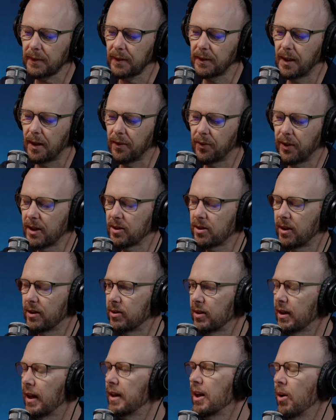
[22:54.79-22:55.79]
you know, things like,
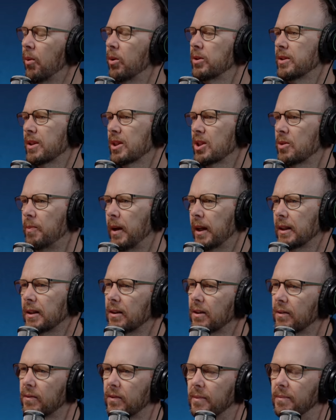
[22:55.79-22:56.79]
do they know what's
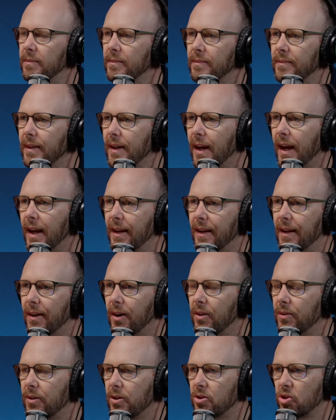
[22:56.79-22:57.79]
expected of them at,
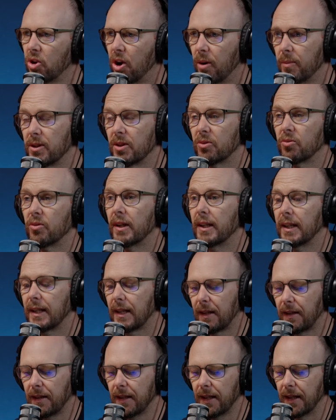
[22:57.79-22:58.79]
on the job? Is it really
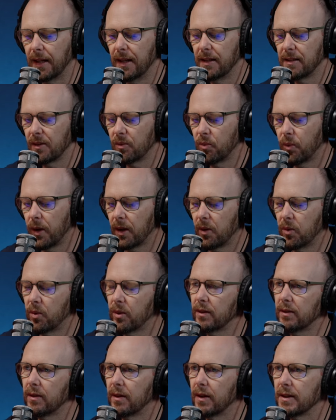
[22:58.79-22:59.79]
clear? Is it well
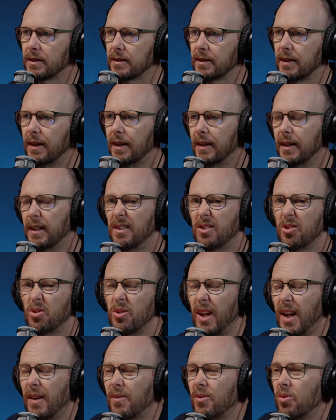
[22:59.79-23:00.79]
organised? Do
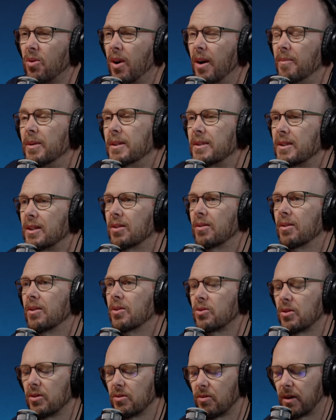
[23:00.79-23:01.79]
they have the right
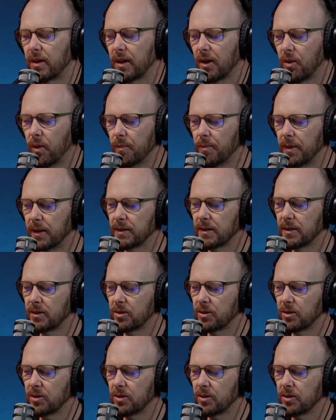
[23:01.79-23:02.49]
materials and the right equipment to